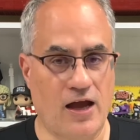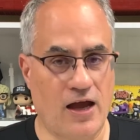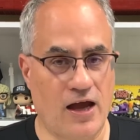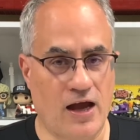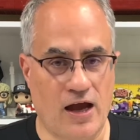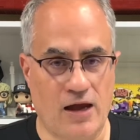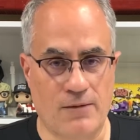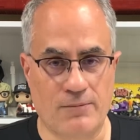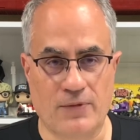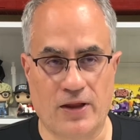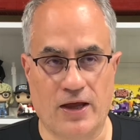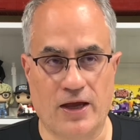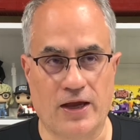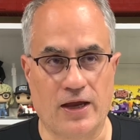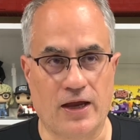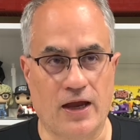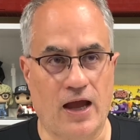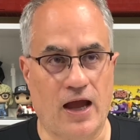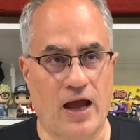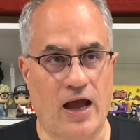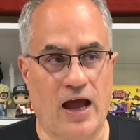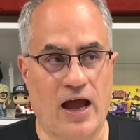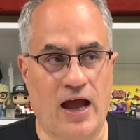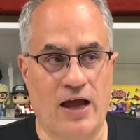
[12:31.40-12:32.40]
I'm like,
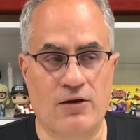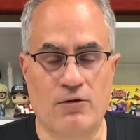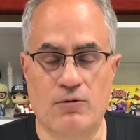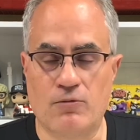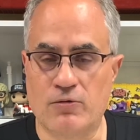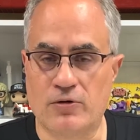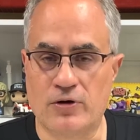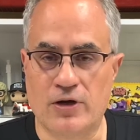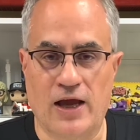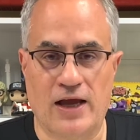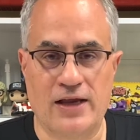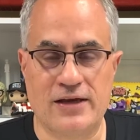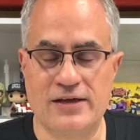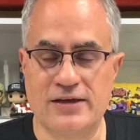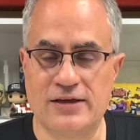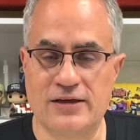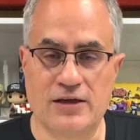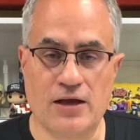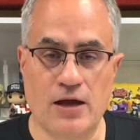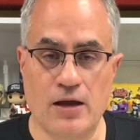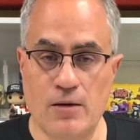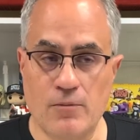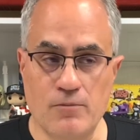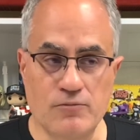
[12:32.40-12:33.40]
I didn't
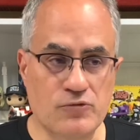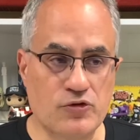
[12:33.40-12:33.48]
come